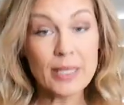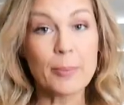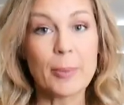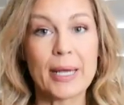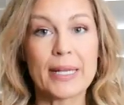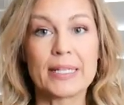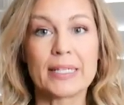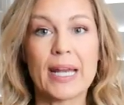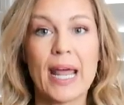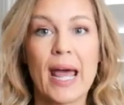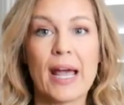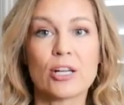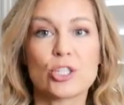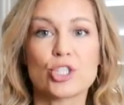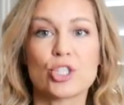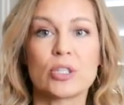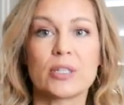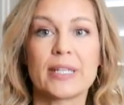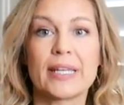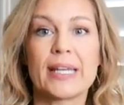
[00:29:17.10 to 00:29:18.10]
button
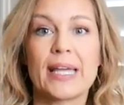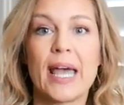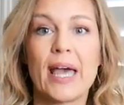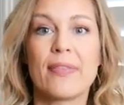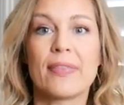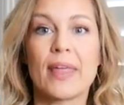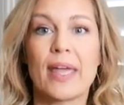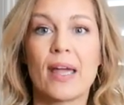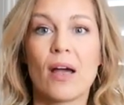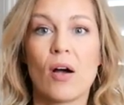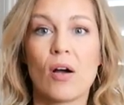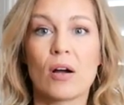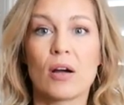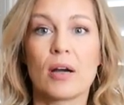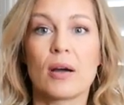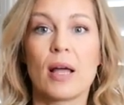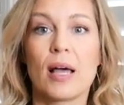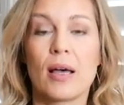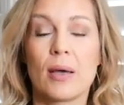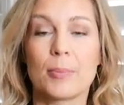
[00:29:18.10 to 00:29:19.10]
actually, and they
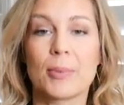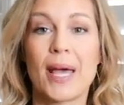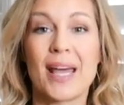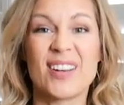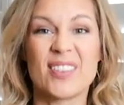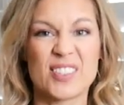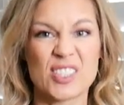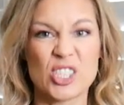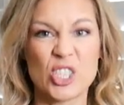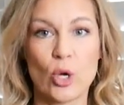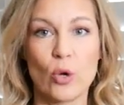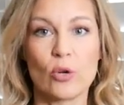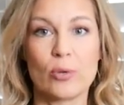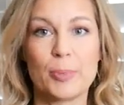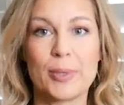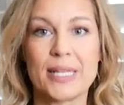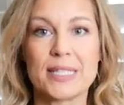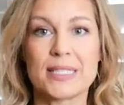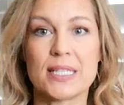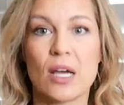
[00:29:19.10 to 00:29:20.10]
are um, kind of sewn
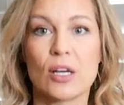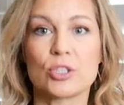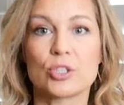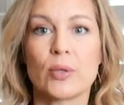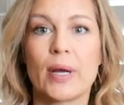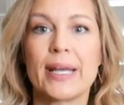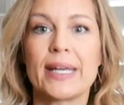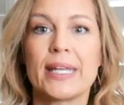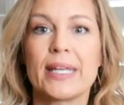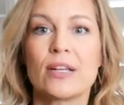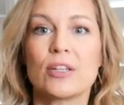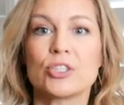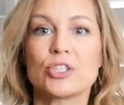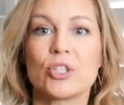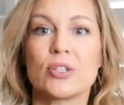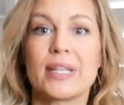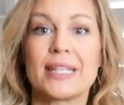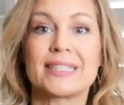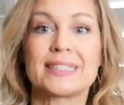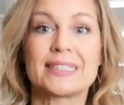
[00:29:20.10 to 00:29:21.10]
pin tucked right here,
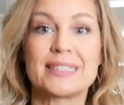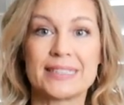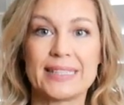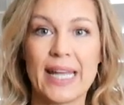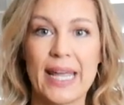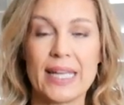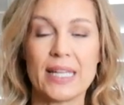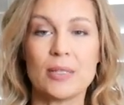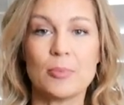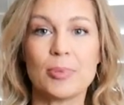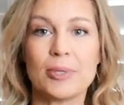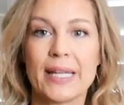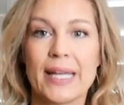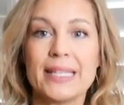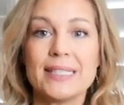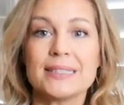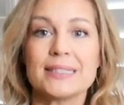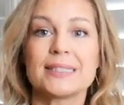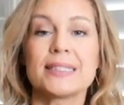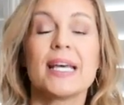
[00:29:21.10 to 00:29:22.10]
so they stay in
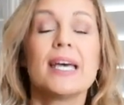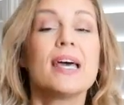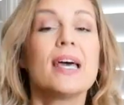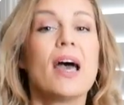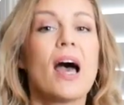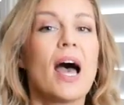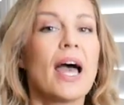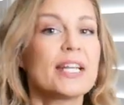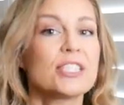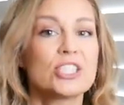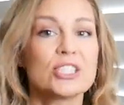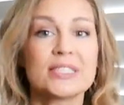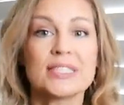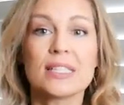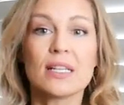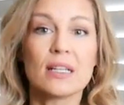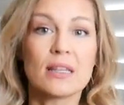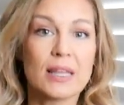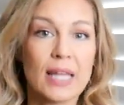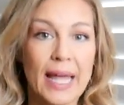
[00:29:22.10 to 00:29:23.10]
place. I just did
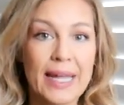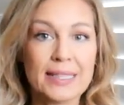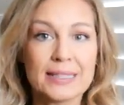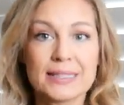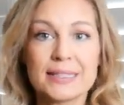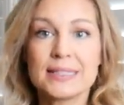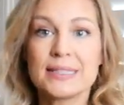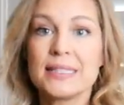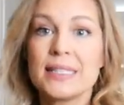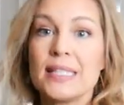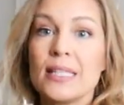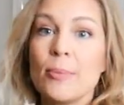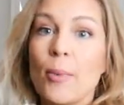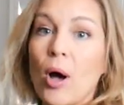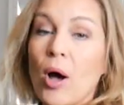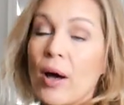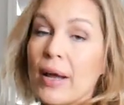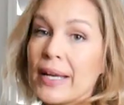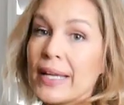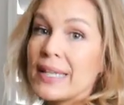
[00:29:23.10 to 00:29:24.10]
a light steam
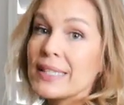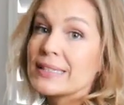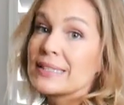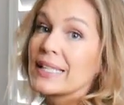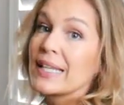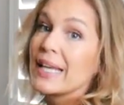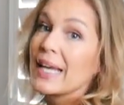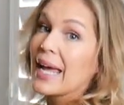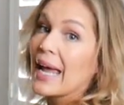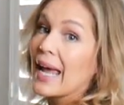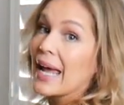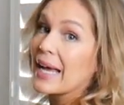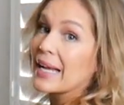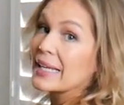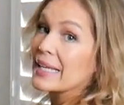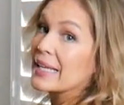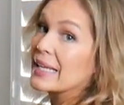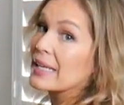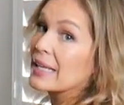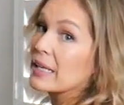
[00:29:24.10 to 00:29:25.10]
on it, and
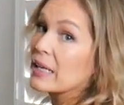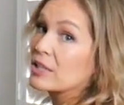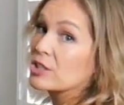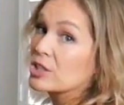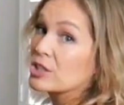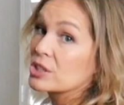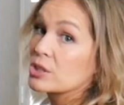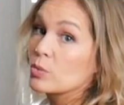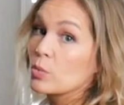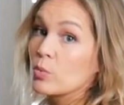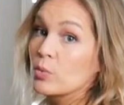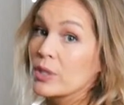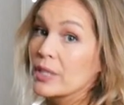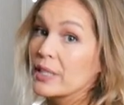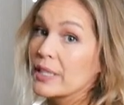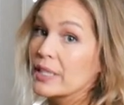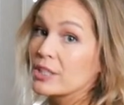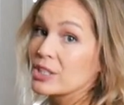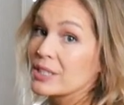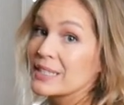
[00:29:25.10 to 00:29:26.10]
it just
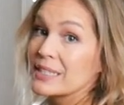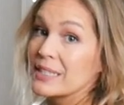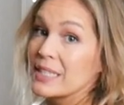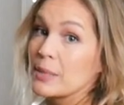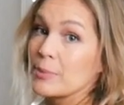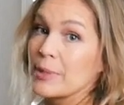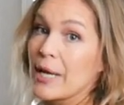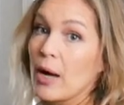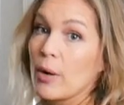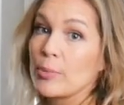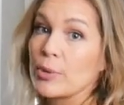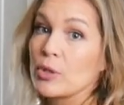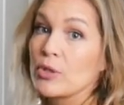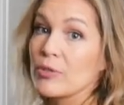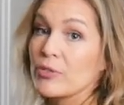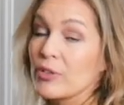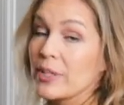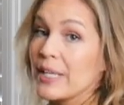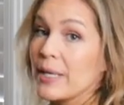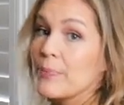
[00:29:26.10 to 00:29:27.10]
really just steamed out
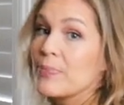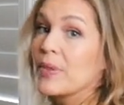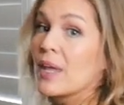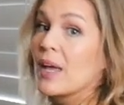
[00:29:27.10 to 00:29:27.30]
beautifully.